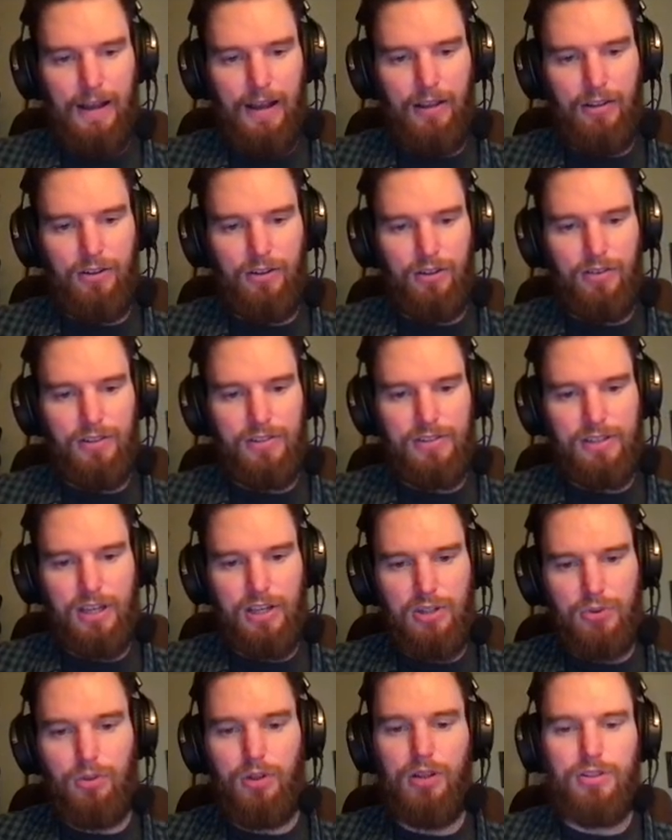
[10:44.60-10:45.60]
During this
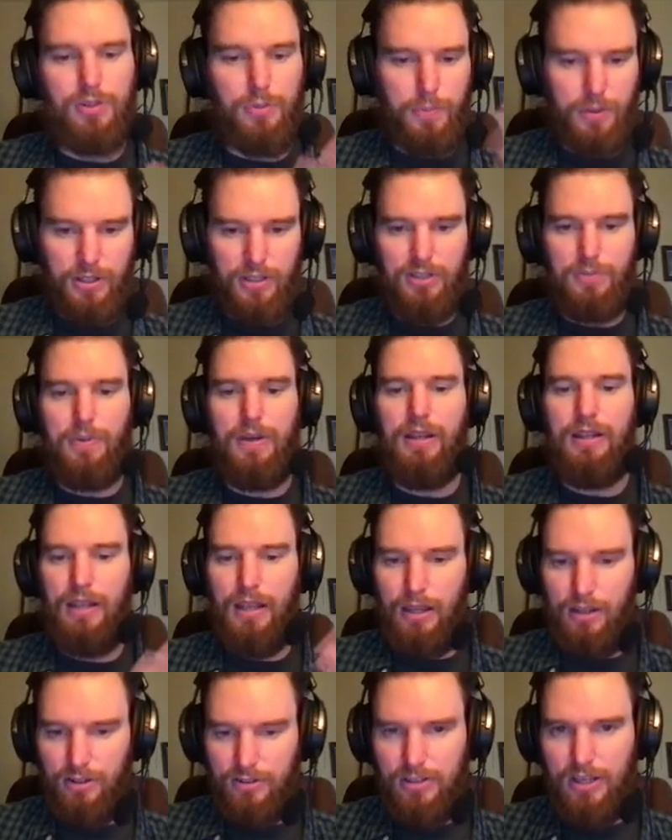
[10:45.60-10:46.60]
stage, you will also participate
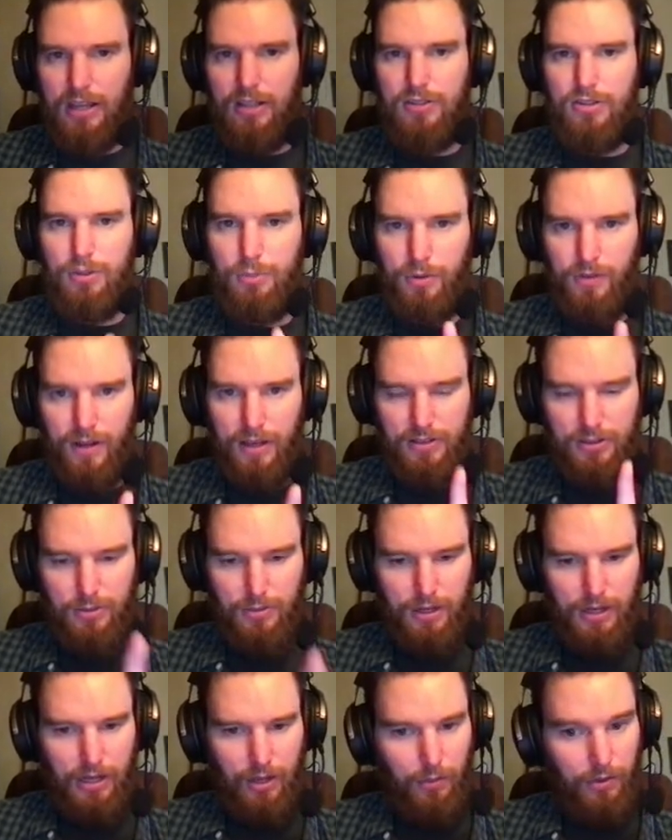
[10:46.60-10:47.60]
in your second supervisor
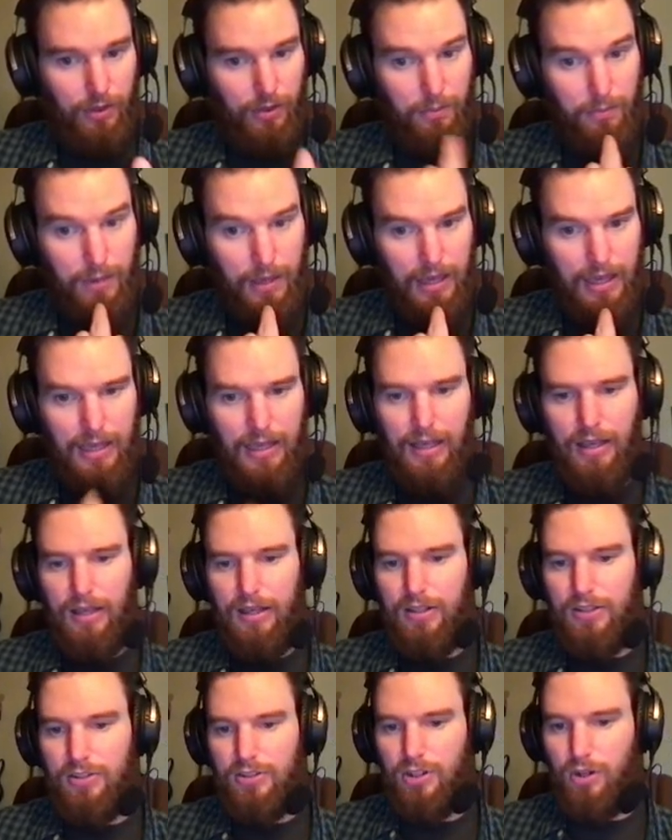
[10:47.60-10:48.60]
meeting with me.
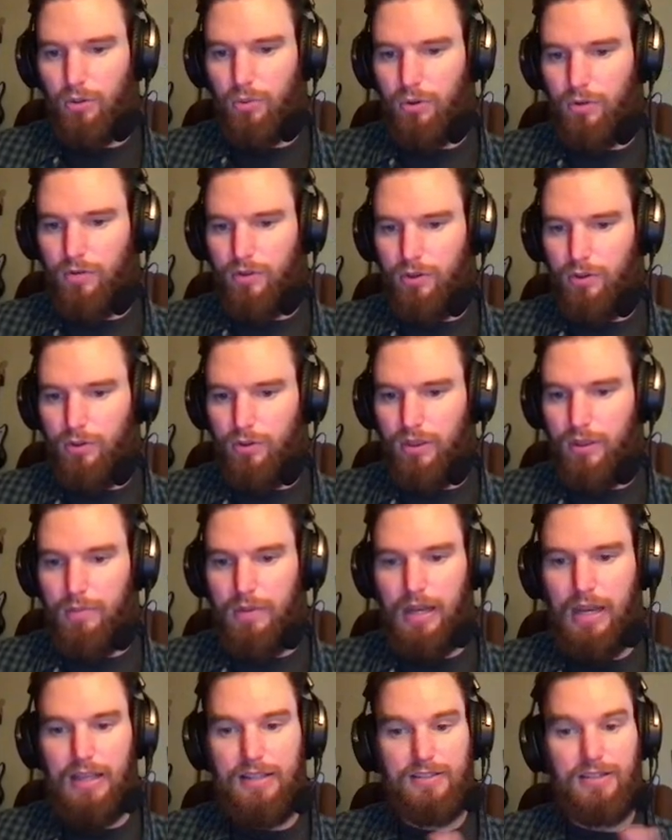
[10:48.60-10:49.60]
So review the
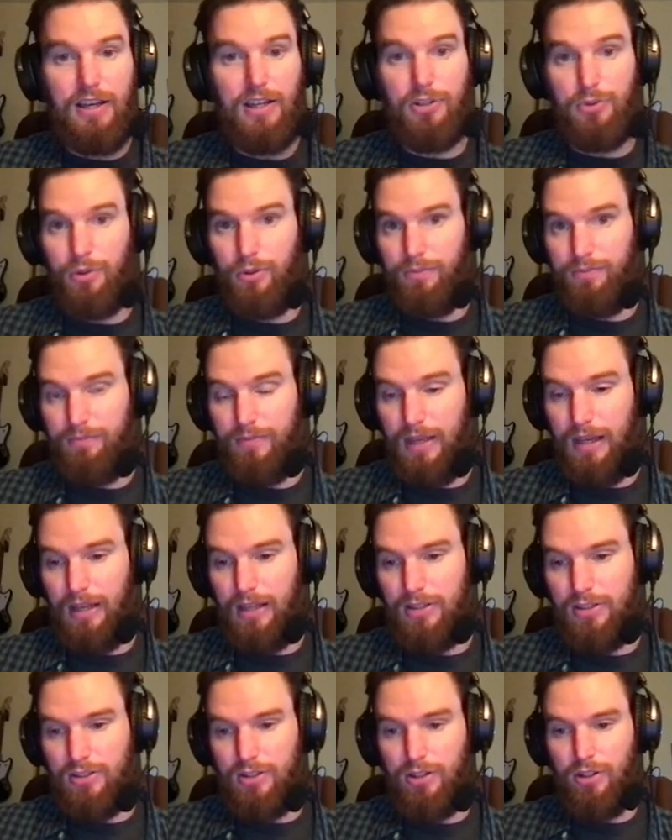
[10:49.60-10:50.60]
meeting schedule and
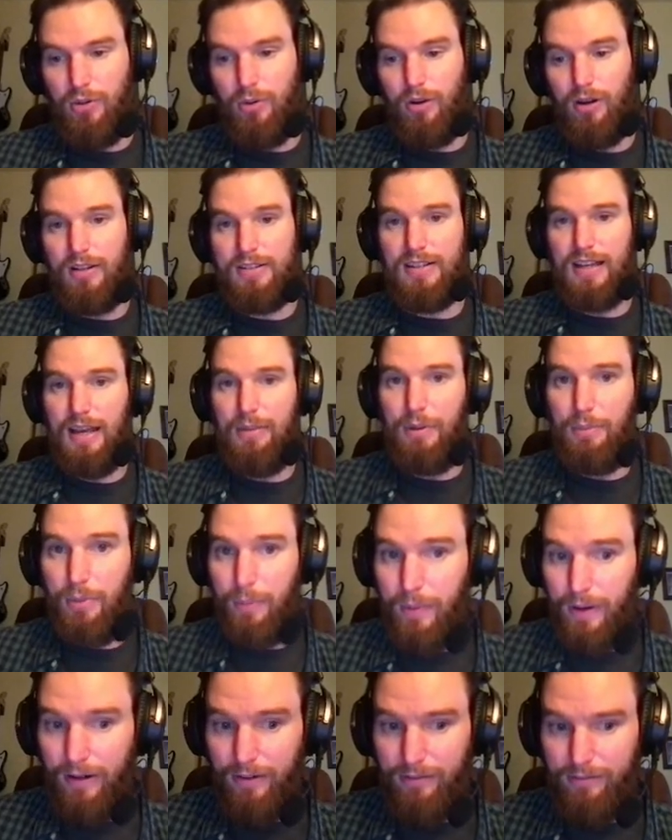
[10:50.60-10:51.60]
ensure you are on time and
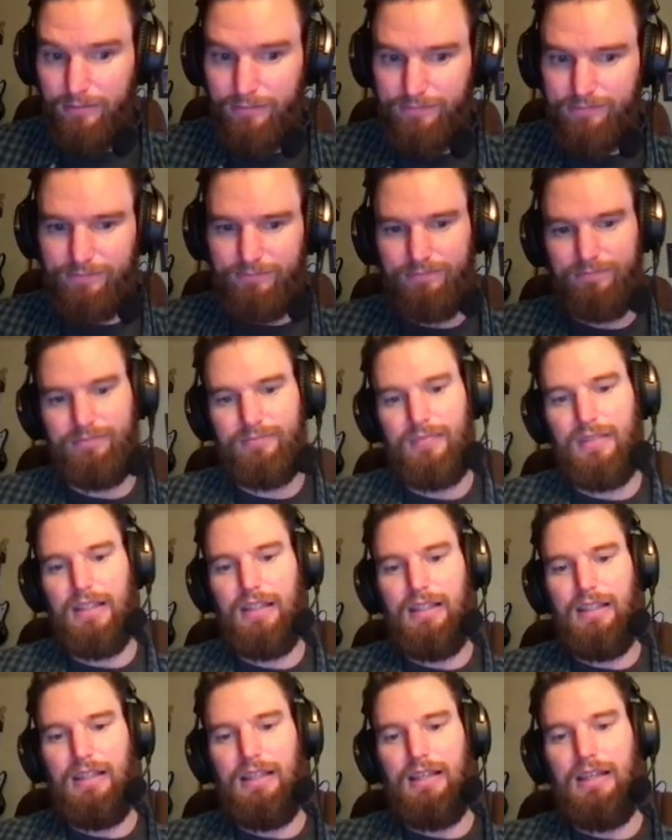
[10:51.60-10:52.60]
prepared.
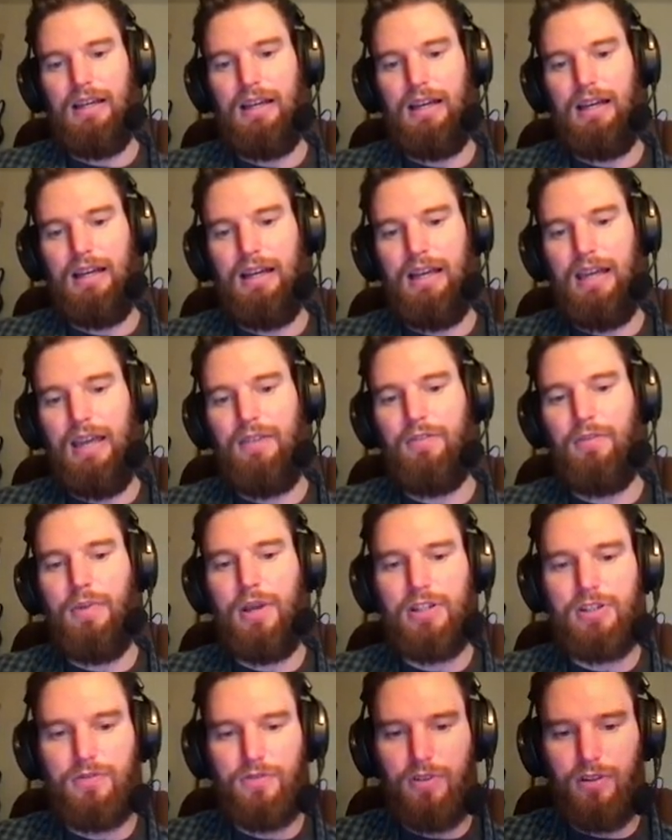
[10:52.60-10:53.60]

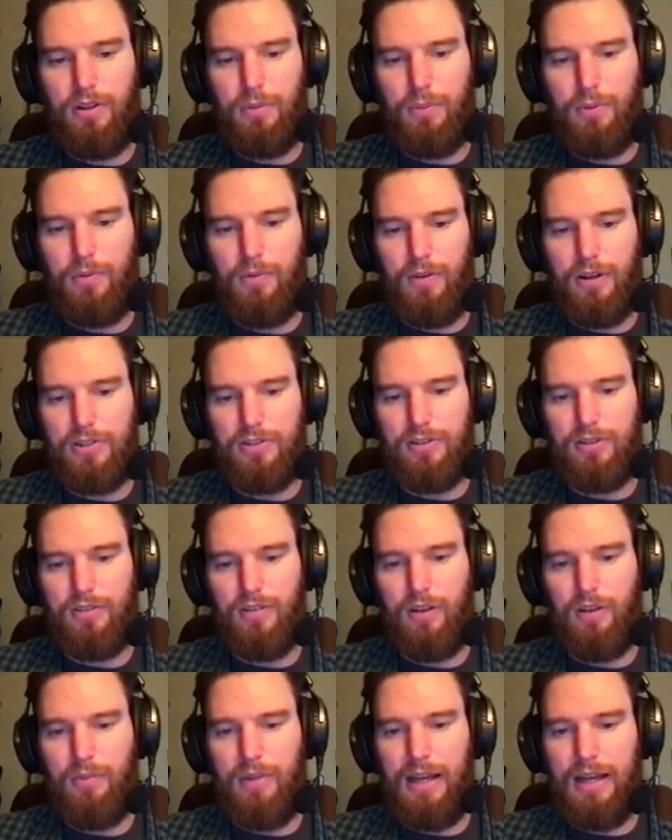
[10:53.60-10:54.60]
Information for the professional
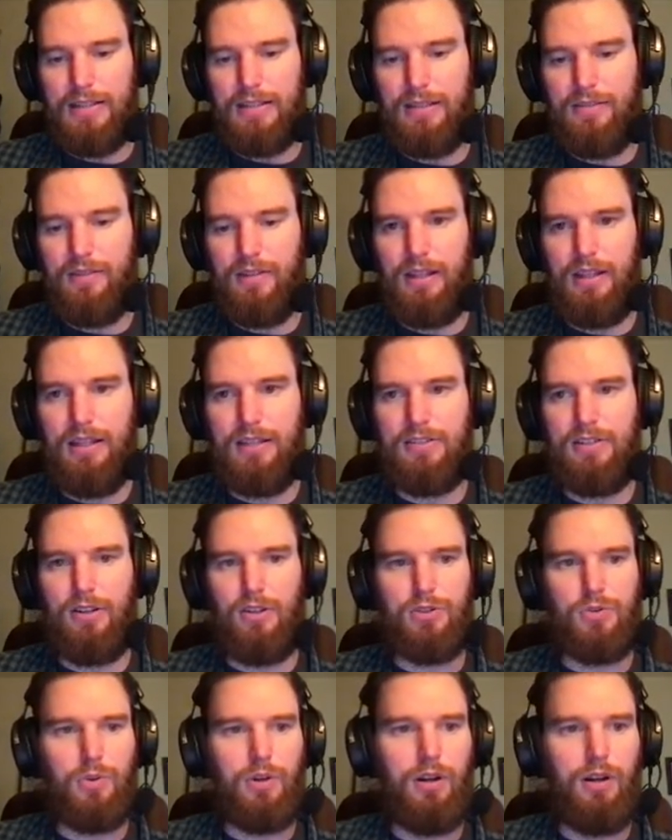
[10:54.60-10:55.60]
development activity is
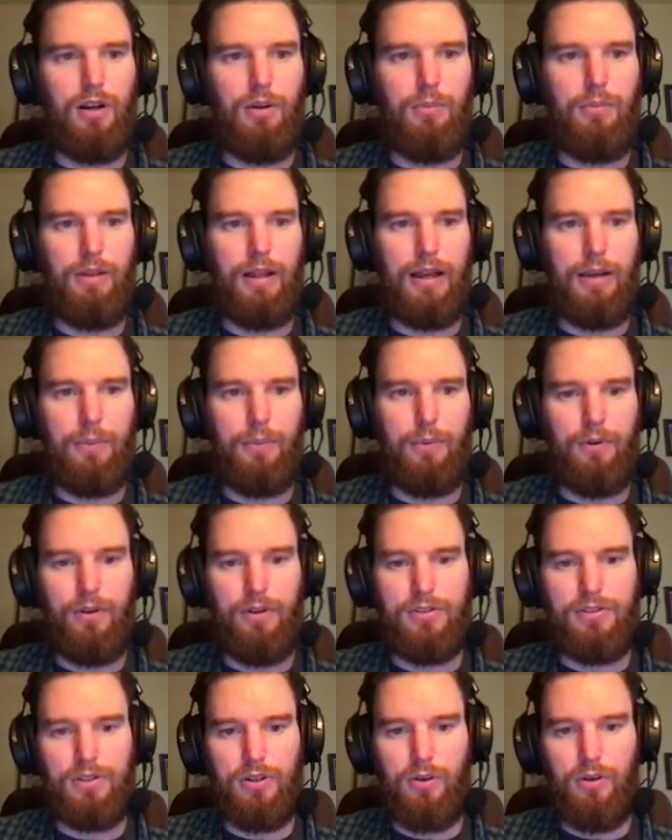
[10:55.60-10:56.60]
elsewhere on
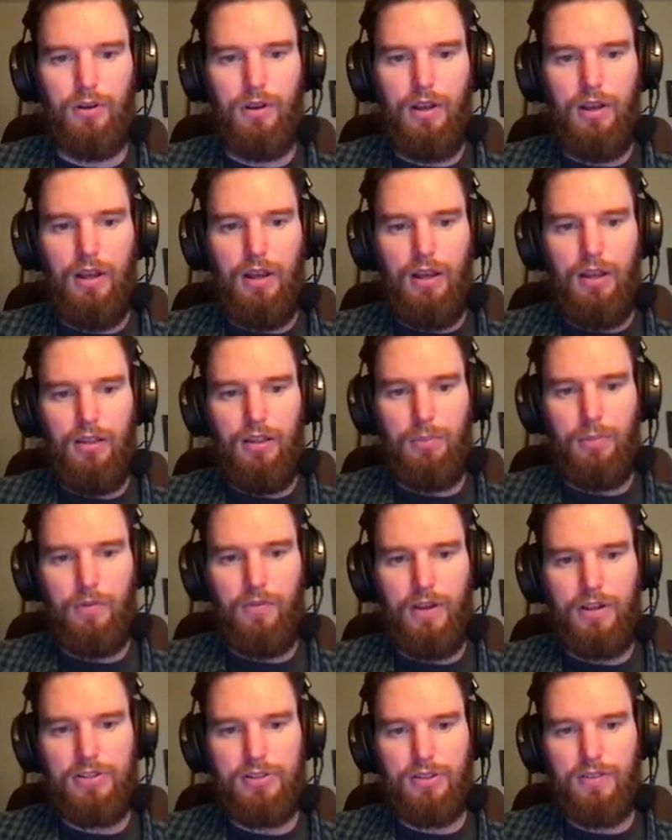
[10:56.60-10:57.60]
Blackboard. So the
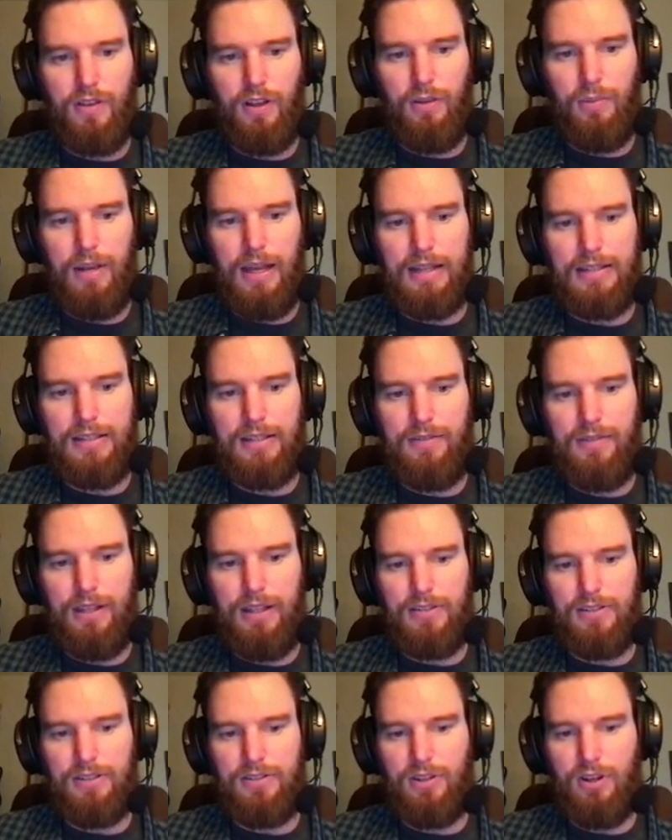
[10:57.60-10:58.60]
professional development activity
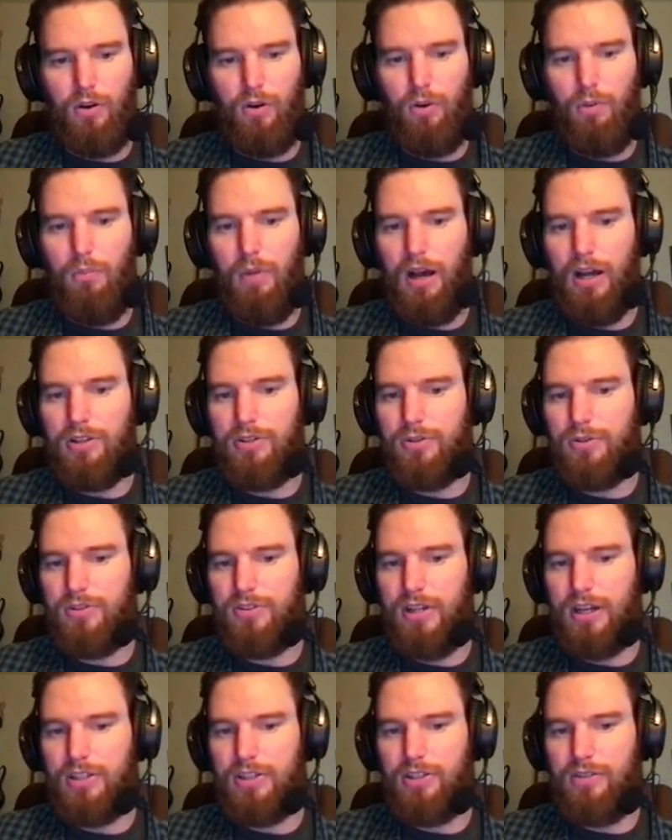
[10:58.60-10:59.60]
is its own module
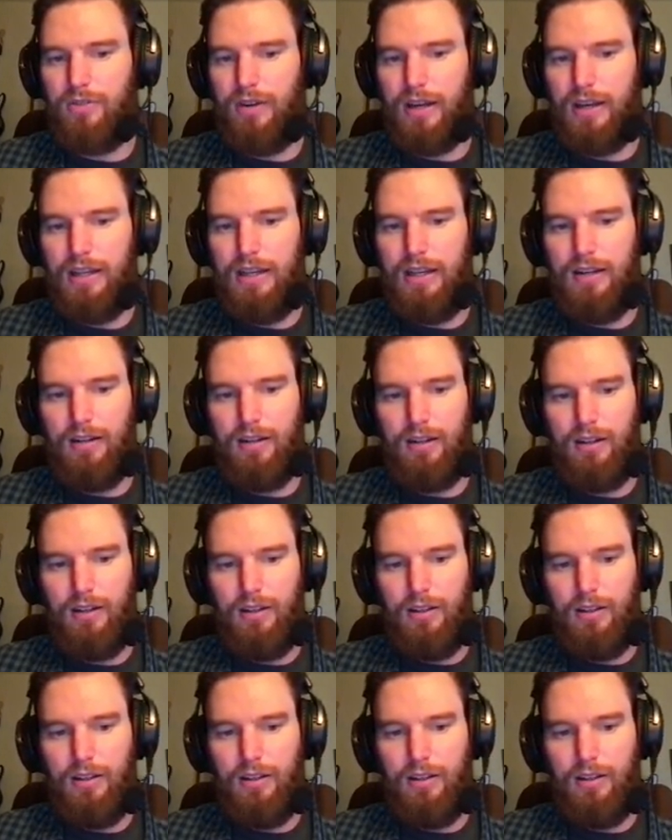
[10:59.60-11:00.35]
section right here.